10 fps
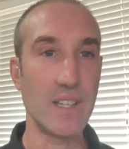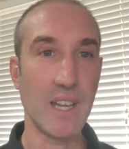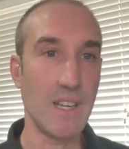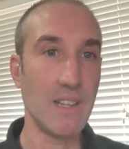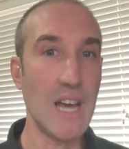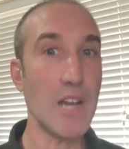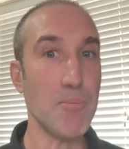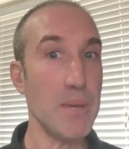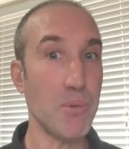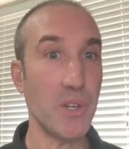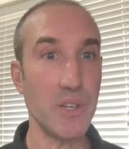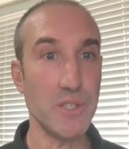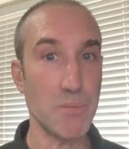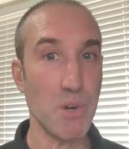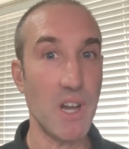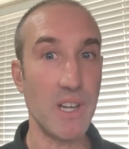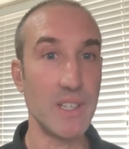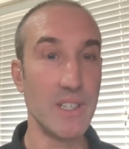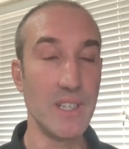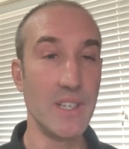Like, a lot of people can use your product.